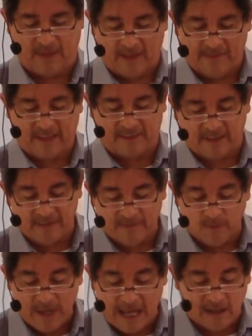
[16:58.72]
that
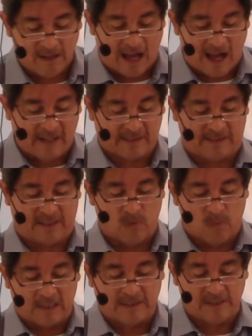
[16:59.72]
if we all act in
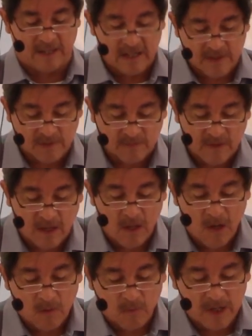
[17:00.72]
one direction,
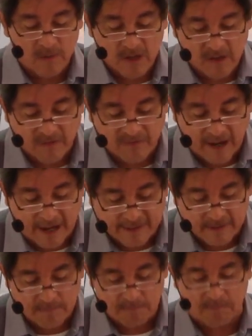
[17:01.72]
we will
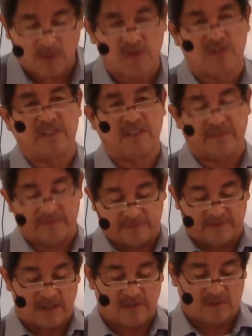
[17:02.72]
find positive
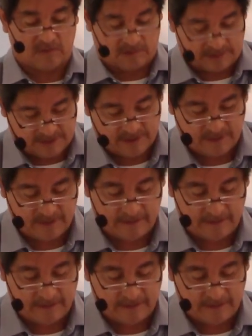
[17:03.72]
results.